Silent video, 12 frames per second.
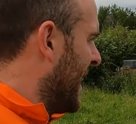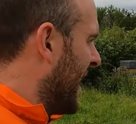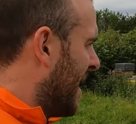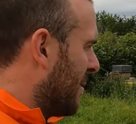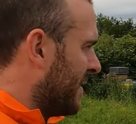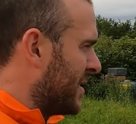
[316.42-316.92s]

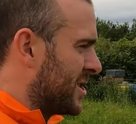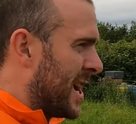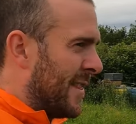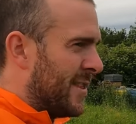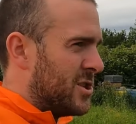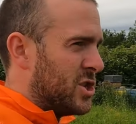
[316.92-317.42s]
And we've just
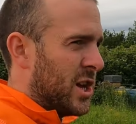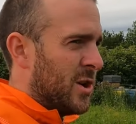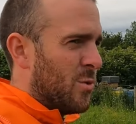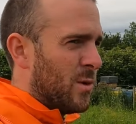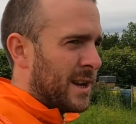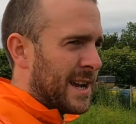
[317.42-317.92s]
had the
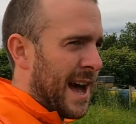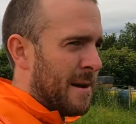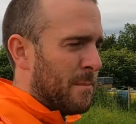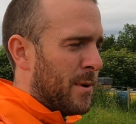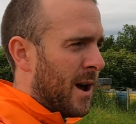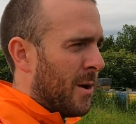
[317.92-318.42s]
June
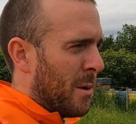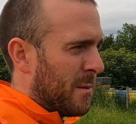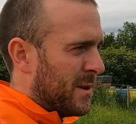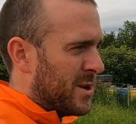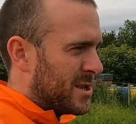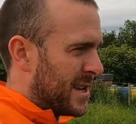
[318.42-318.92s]
gap now,
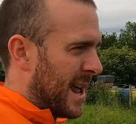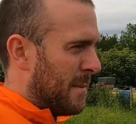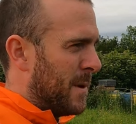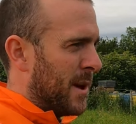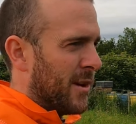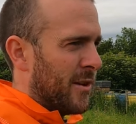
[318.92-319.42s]
and we just had a
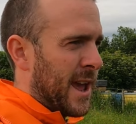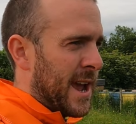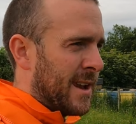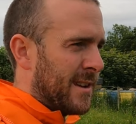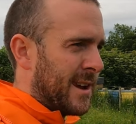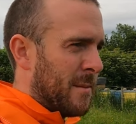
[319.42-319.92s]
bit of
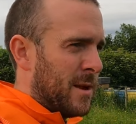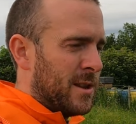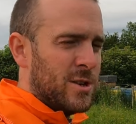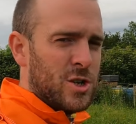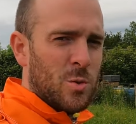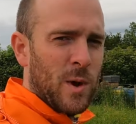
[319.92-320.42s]
rain come
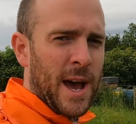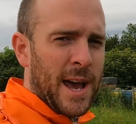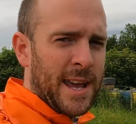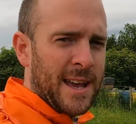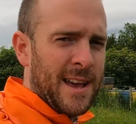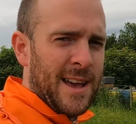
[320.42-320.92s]
into
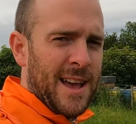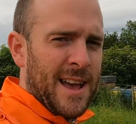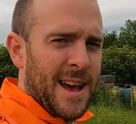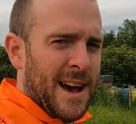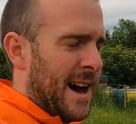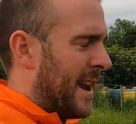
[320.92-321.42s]
July.
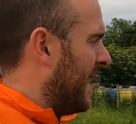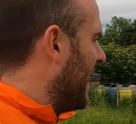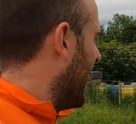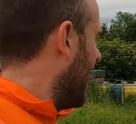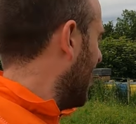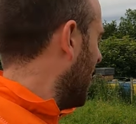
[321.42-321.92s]
And
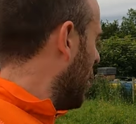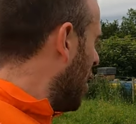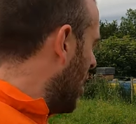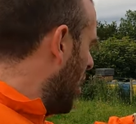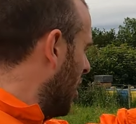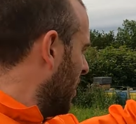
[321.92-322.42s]

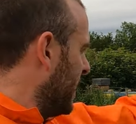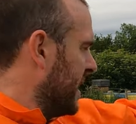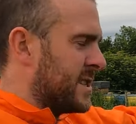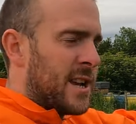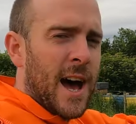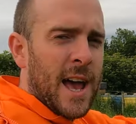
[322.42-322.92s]
all
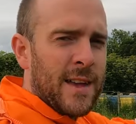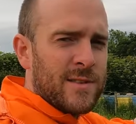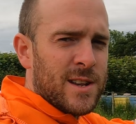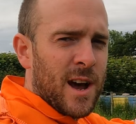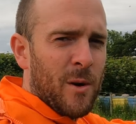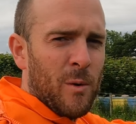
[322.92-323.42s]
these
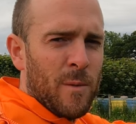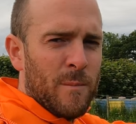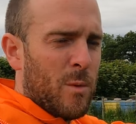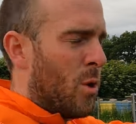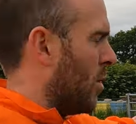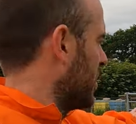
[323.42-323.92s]
hives now,
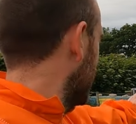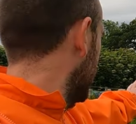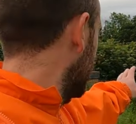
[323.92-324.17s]
most of the